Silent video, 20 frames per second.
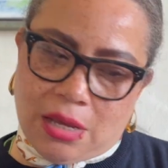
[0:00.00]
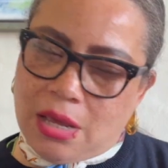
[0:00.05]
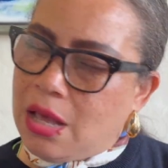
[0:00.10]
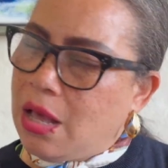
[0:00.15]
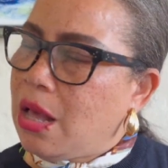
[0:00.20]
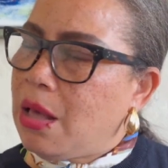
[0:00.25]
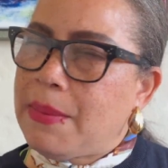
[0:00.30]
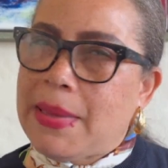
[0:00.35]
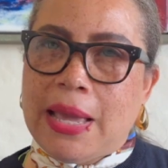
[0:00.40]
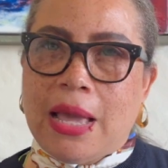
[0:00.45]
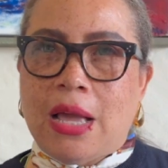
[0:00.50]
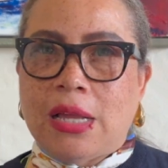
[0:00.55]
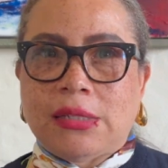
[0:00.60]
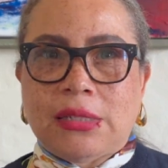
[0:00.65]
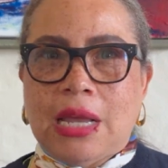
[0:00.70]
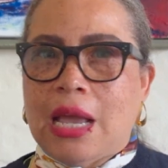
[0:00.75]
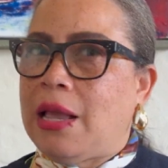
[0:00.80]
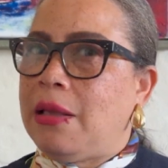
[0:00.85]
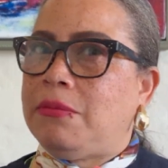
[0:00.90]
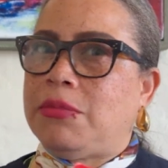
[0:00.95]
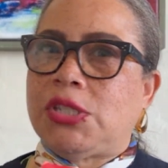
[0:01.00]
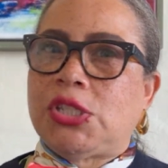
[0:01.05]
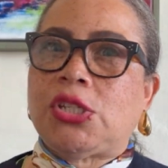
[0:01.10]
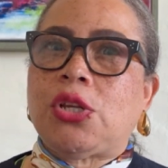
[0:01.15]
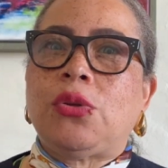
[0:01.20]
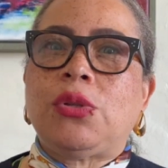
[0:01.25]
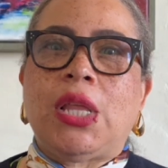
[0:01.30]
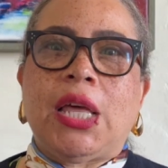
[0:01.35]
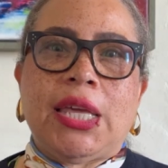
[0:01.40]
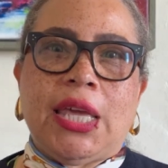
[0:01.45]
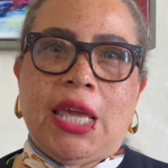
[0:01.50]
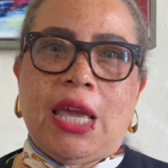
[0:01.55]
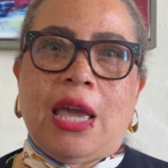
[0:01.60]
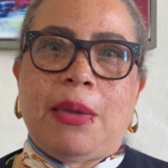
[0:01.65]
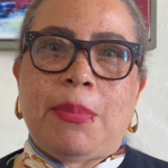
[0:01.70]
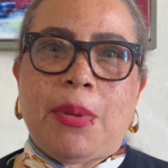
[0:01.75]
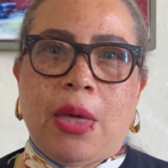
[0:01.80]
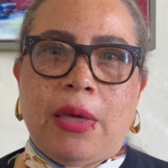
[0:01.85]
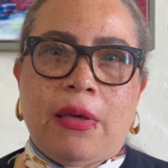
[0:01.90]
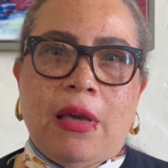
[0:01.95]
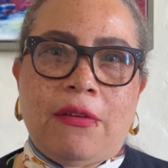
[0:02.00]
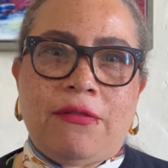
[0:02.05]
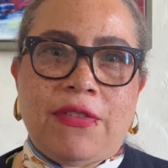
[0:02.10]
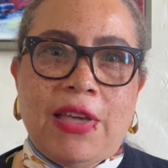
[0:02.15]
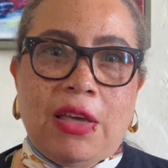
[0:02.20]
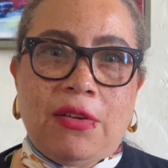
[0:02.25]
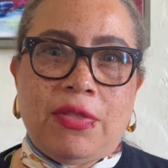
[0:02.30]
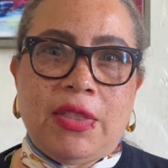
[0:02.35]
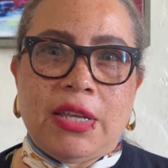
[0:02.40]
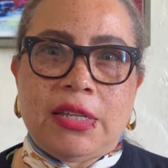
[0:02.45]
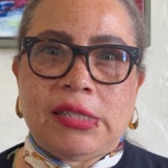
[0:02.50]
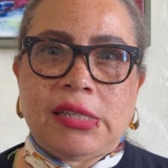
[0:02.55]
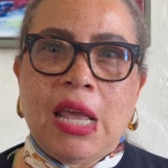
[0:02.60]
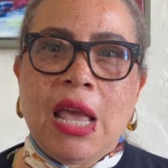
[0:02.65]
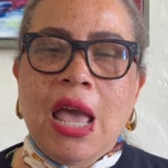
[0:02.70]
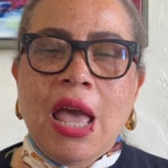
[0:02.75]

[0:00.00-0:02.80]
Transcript: Oh my gosh, I am so lucky I found this.